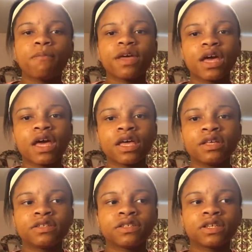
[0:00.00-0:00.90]

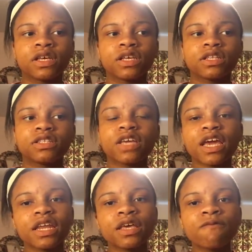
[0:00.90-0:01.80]
because
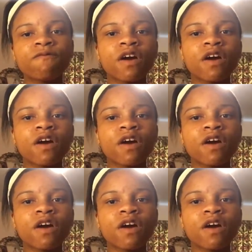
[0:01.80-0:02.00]
Tana